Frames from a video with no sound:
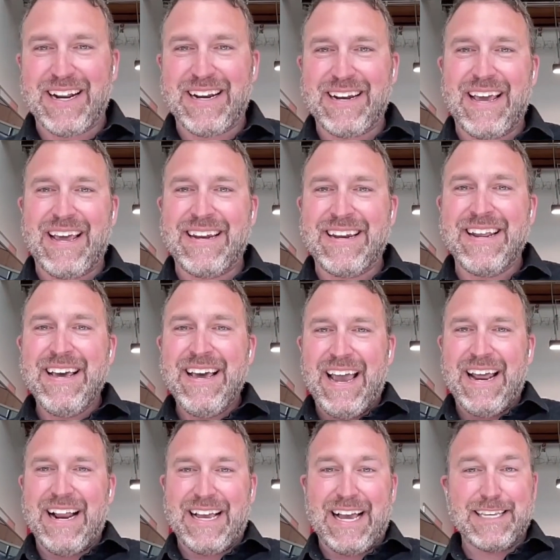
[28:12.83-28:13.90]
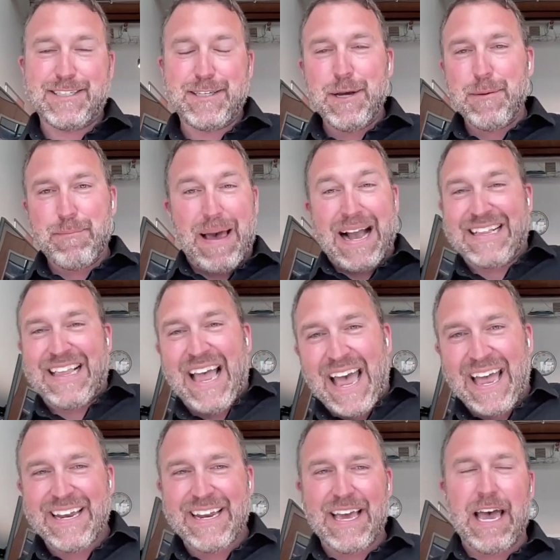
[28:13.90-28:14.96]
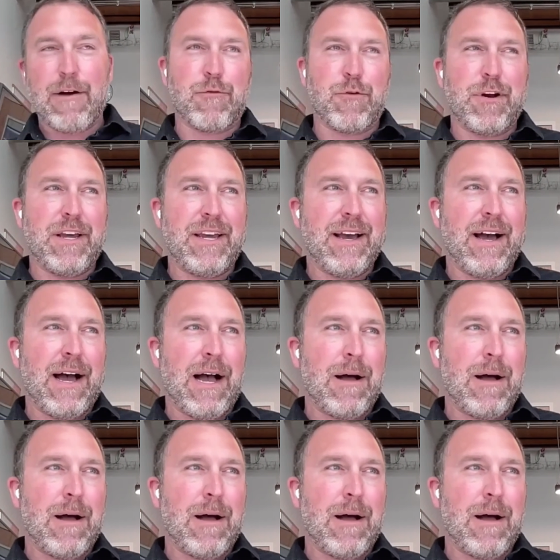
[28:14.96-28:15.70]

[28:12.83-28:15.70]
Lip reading: And I guess back then every